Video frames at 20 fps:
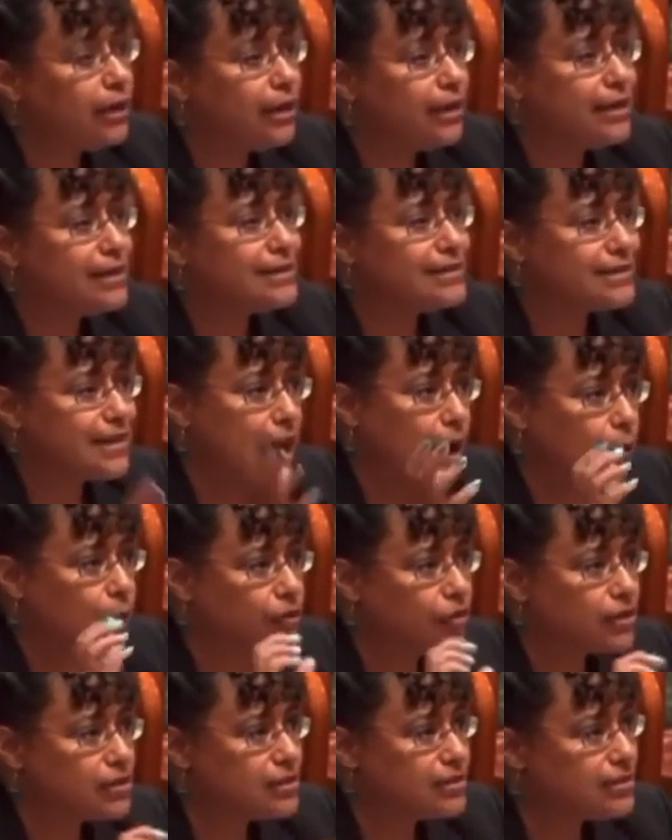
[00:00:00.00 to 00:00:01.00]
is that
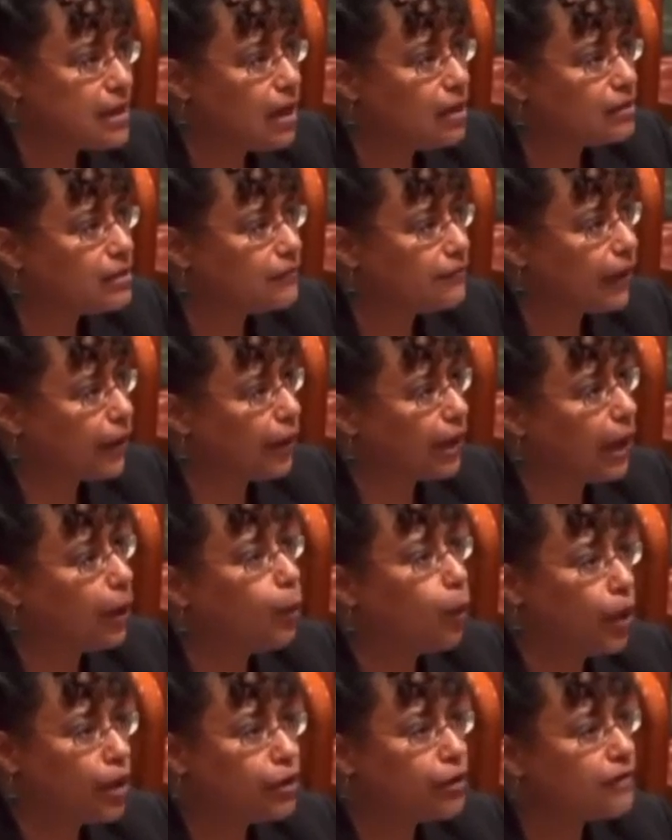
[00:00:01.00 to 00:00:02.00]
with this Delta
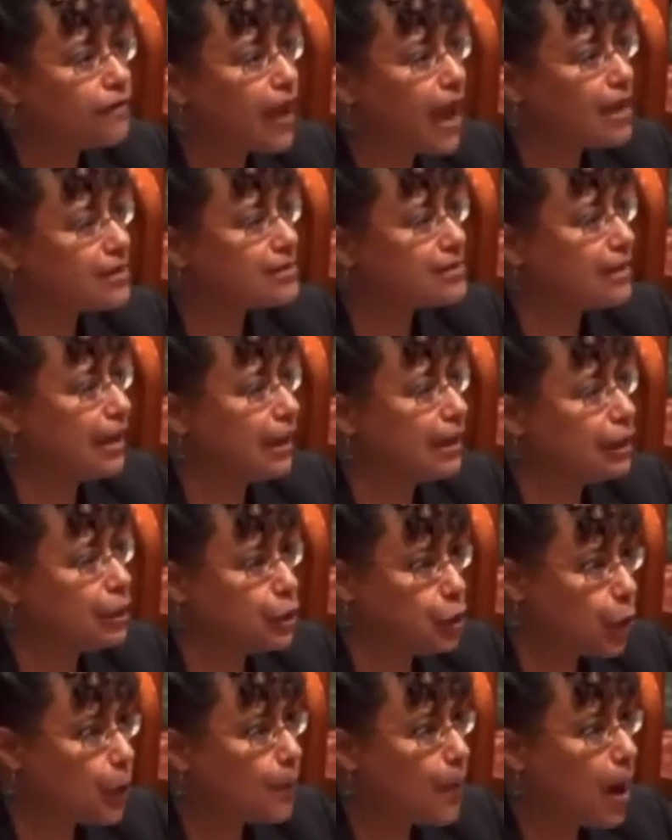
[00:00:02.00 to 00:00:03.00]
variant, when you're
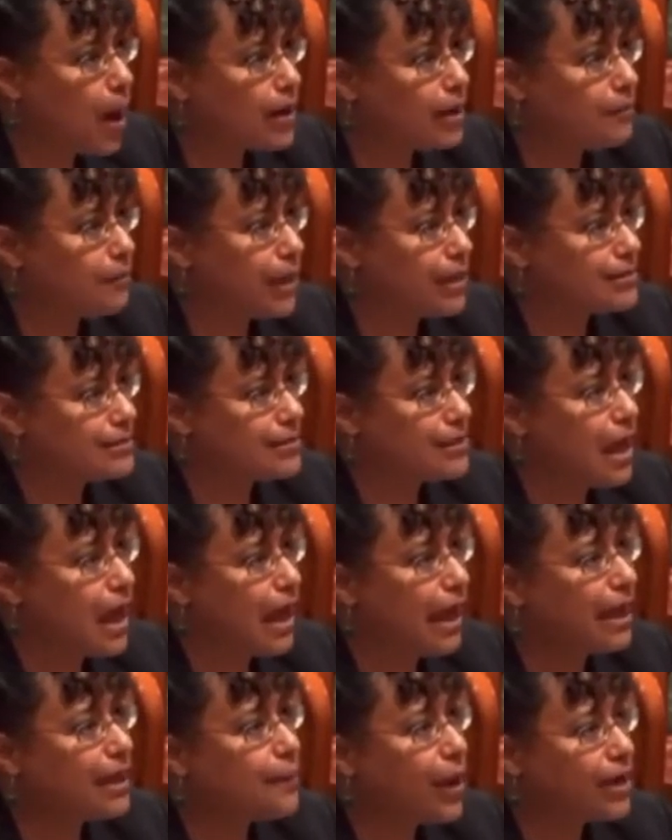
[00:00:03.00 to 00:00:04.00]
vaccinated, your body makes
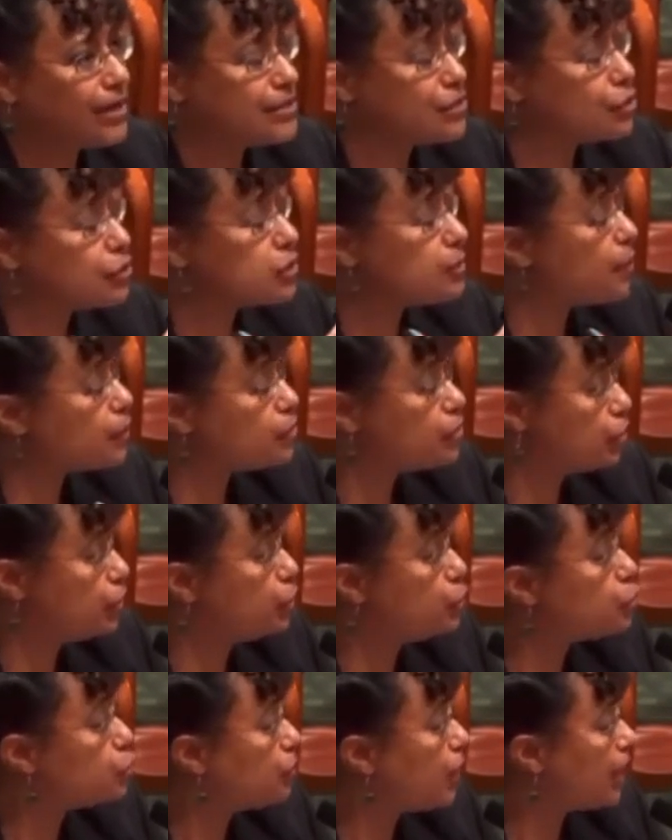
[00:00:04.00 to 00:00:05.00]
antibodies that are supposed to
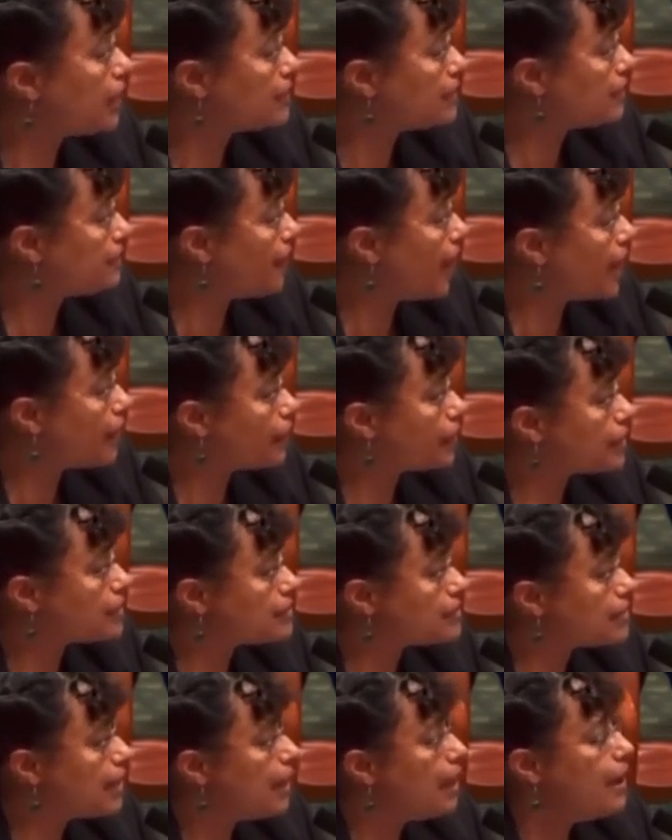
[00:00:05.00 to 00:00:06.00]
neutralize the
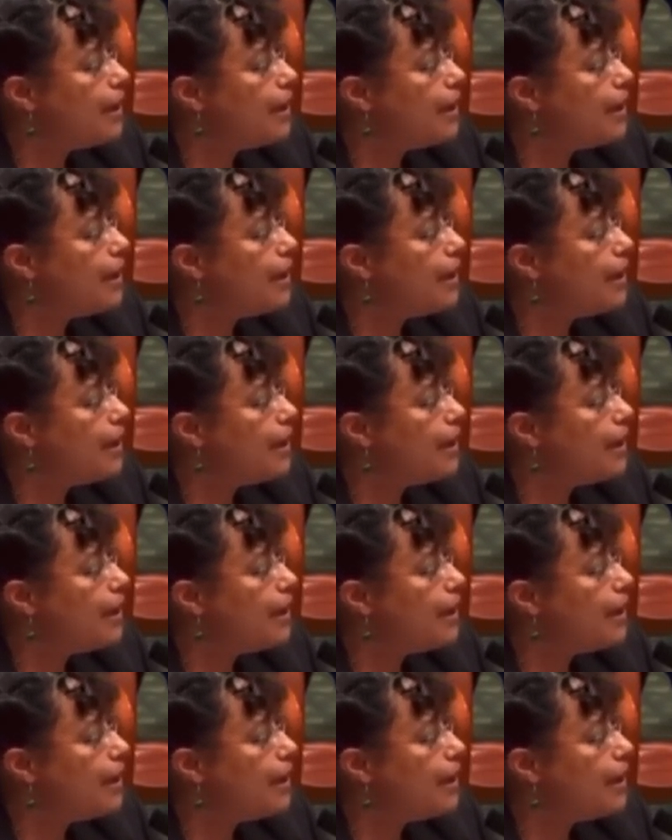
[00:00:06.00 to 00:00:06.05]
virus.